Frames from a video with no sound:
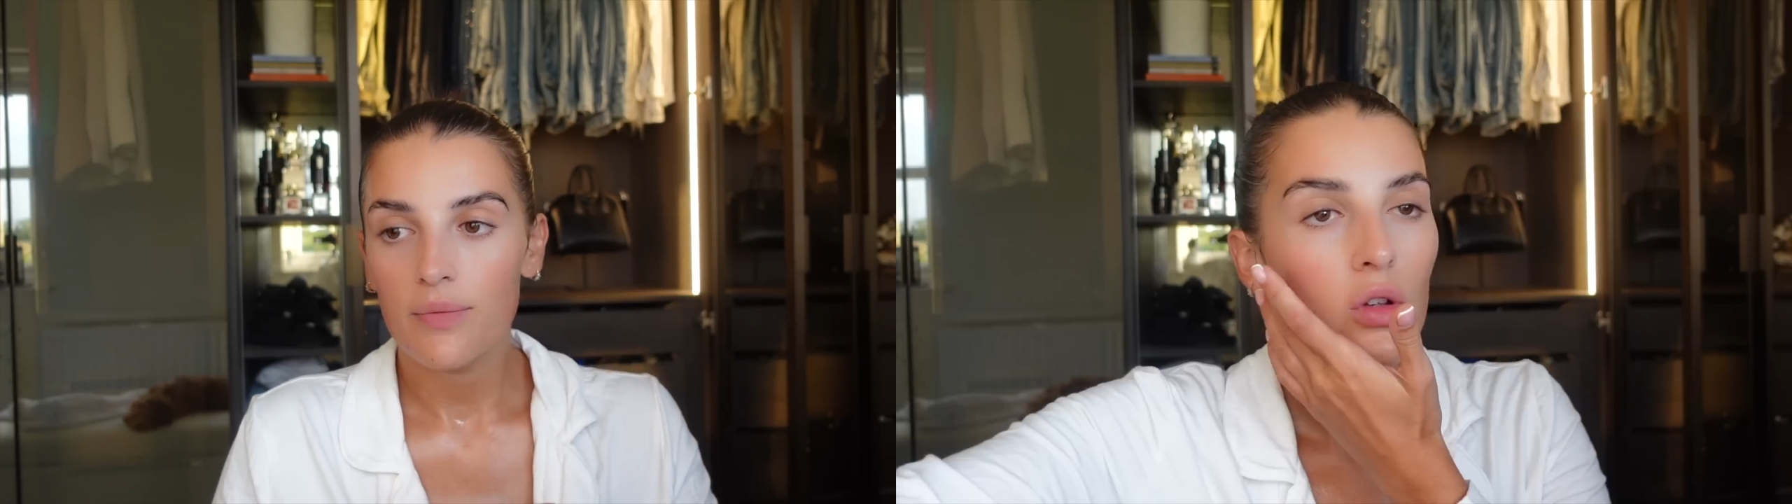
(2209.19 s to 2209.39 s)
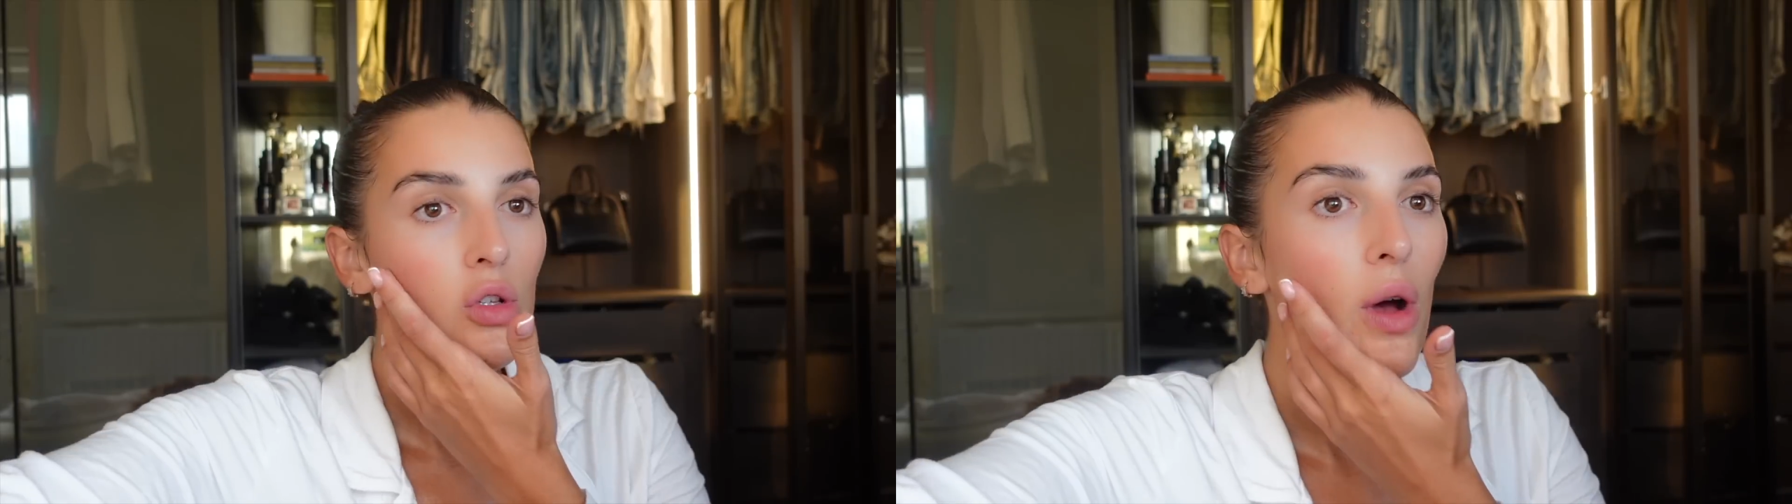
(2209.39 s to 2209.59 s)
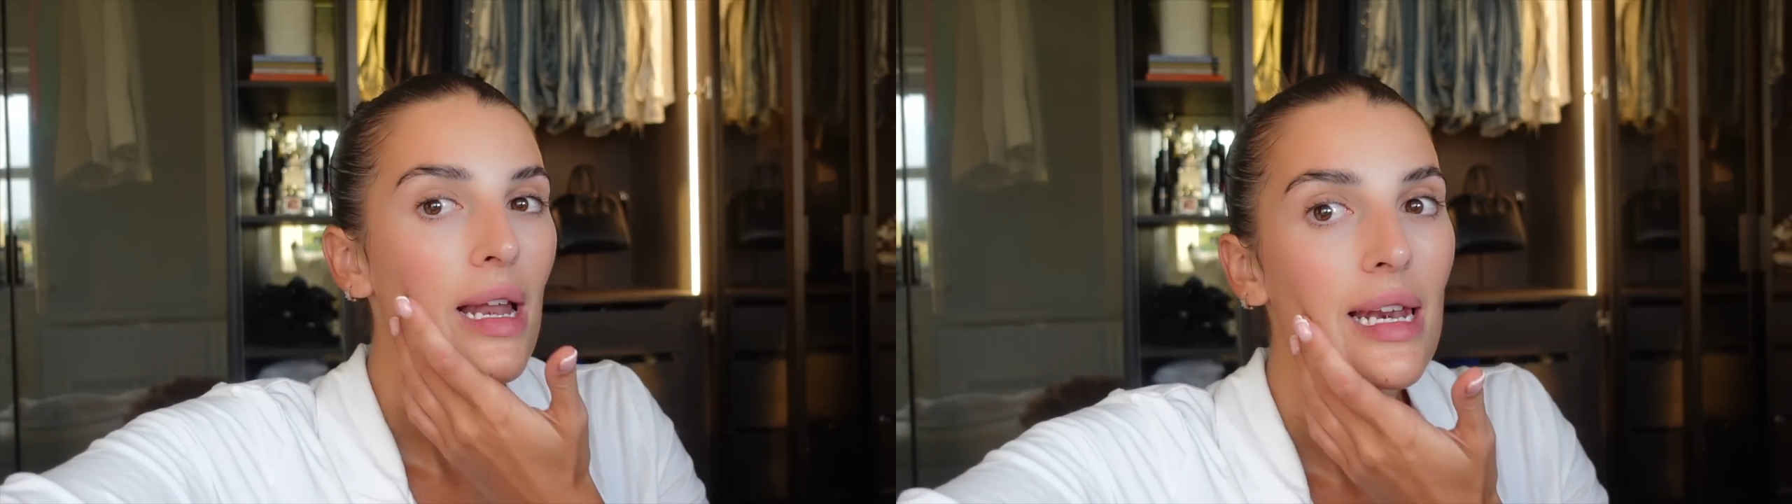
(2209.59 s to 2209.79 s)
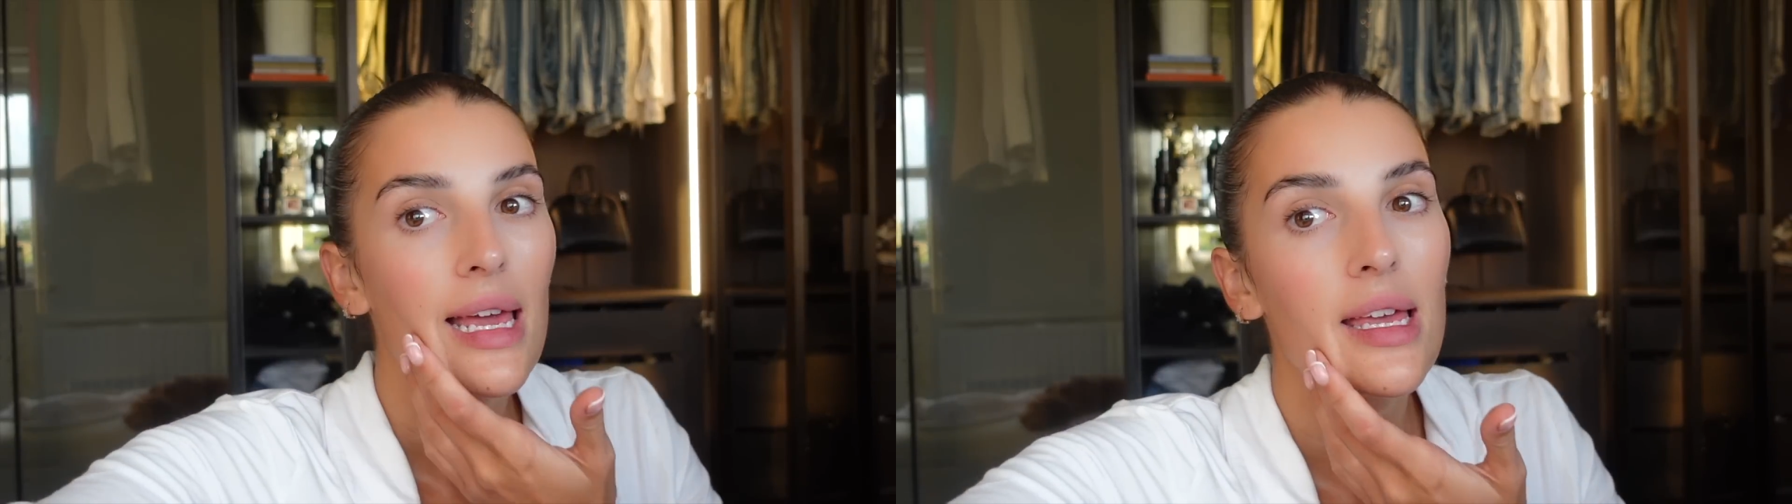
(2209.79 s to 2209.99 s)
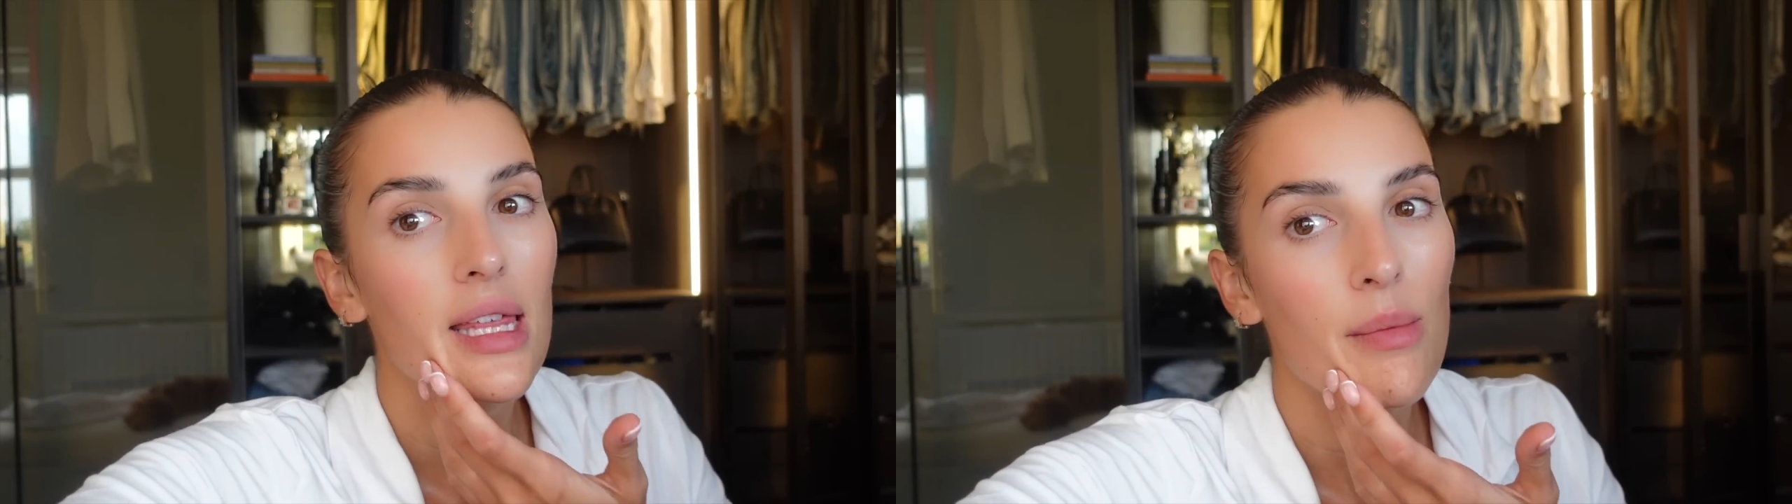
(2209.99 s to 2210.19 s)
Also, I
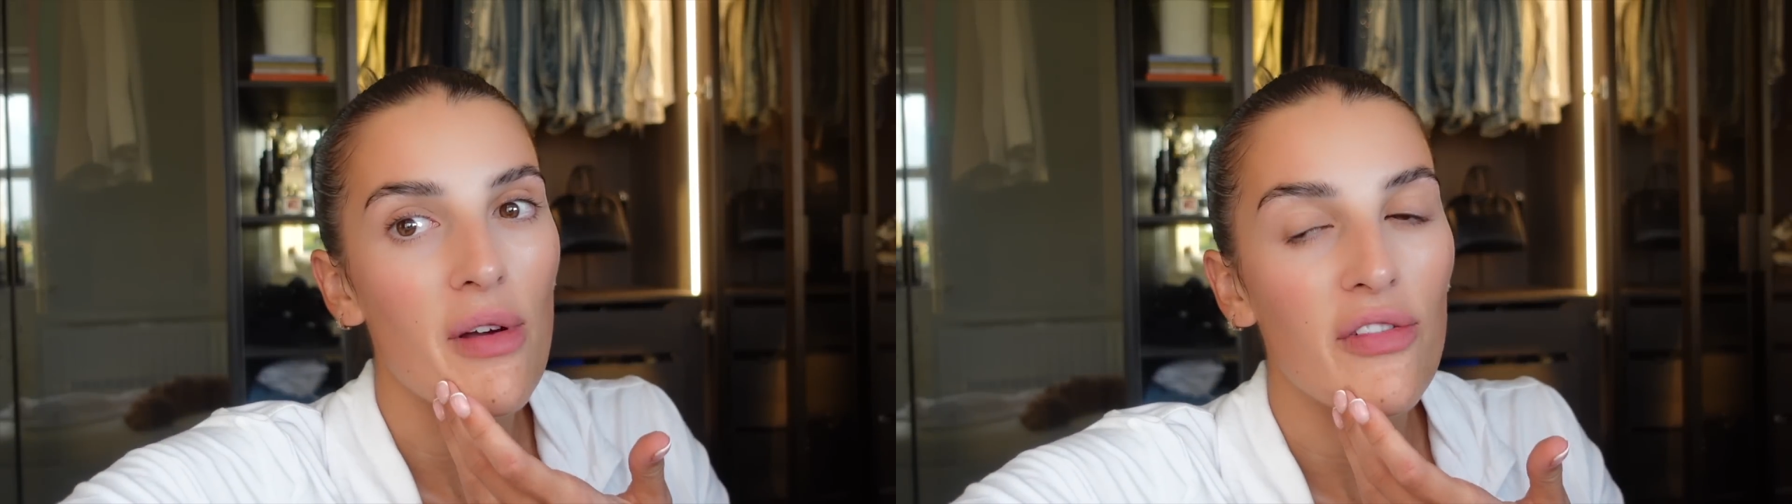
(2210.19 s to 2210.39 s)
like that my